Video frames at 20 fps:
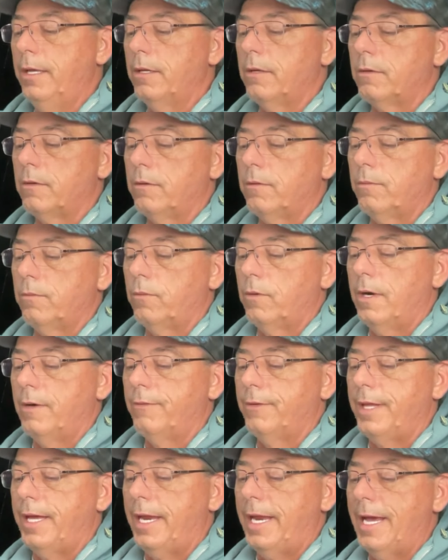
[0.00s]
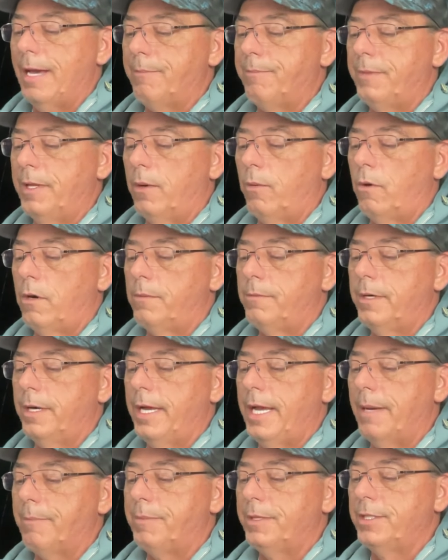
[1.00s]
or wherever that Walmart
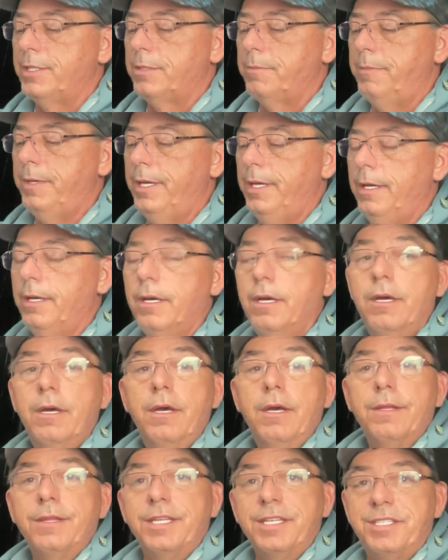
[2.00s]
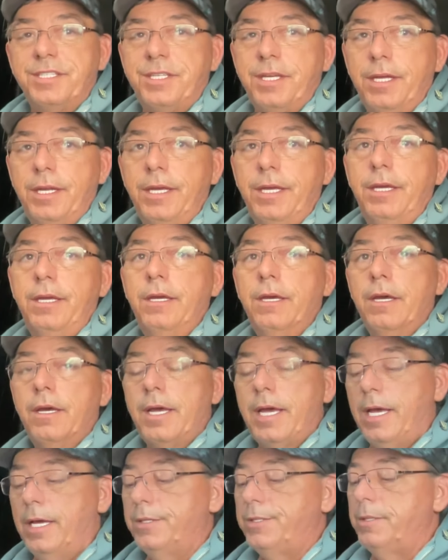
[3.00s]
happens to be, the city
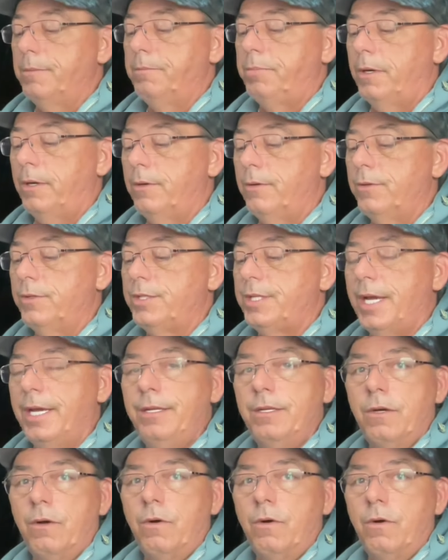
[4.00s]
has imposed a no